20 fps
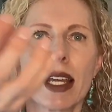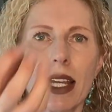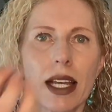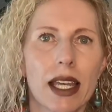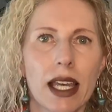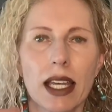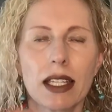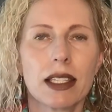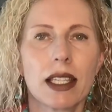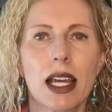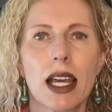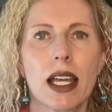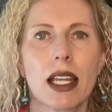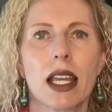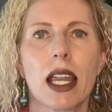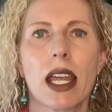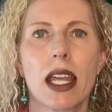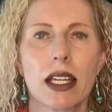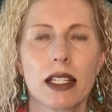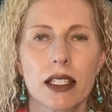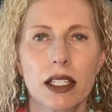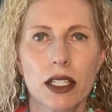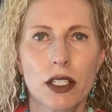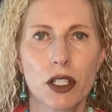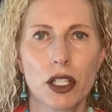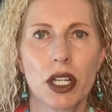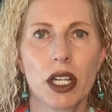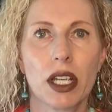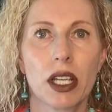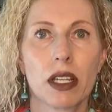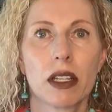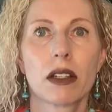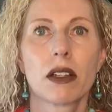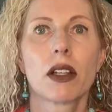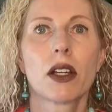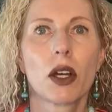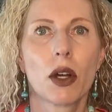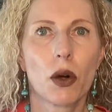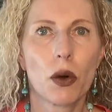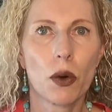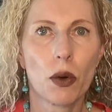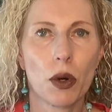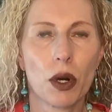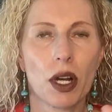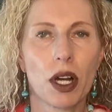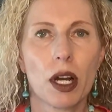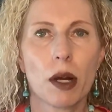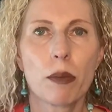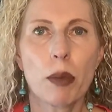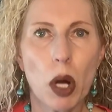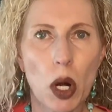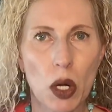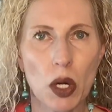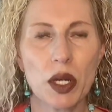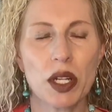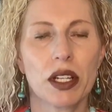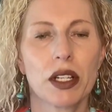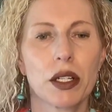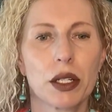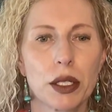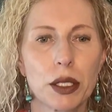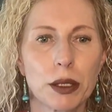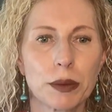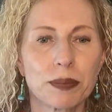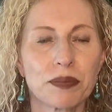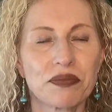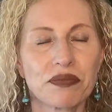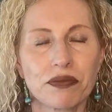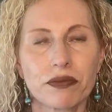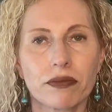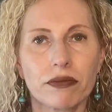get that antigen or particle,